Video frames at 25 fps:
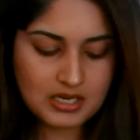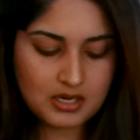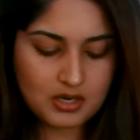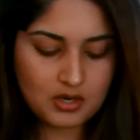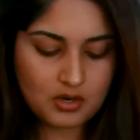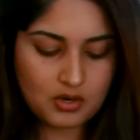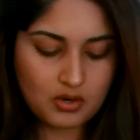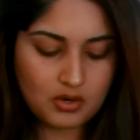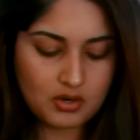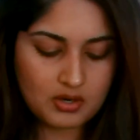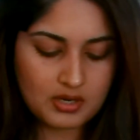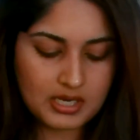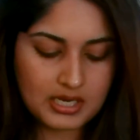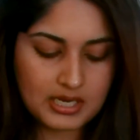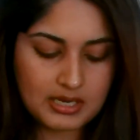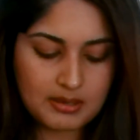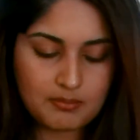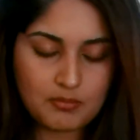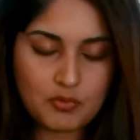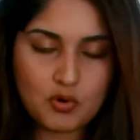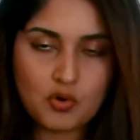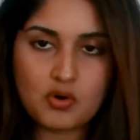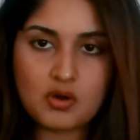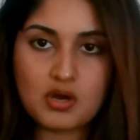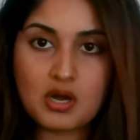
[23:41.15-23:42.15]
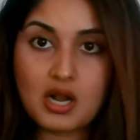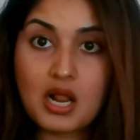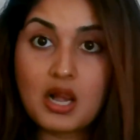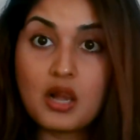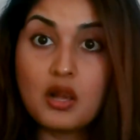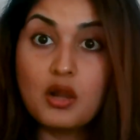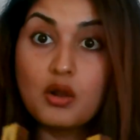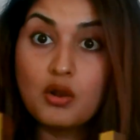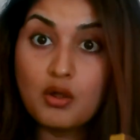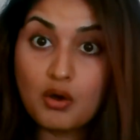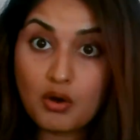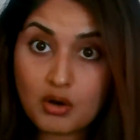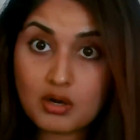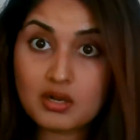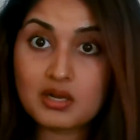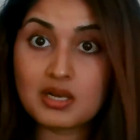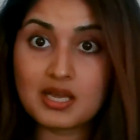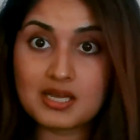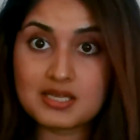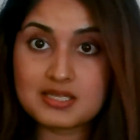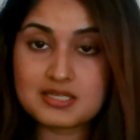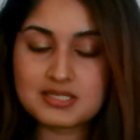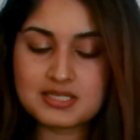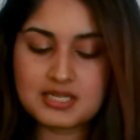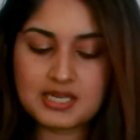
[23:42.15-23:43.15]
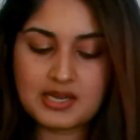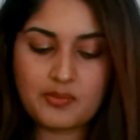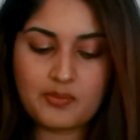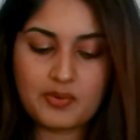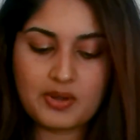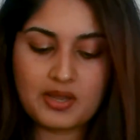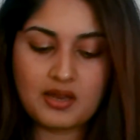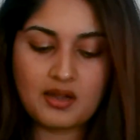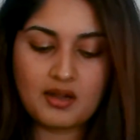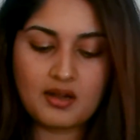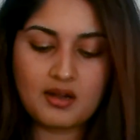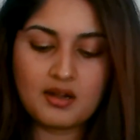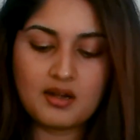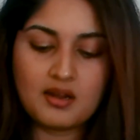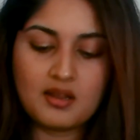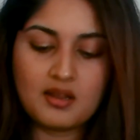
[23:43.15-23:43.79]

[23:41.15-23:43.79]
or a more long-lasting wear,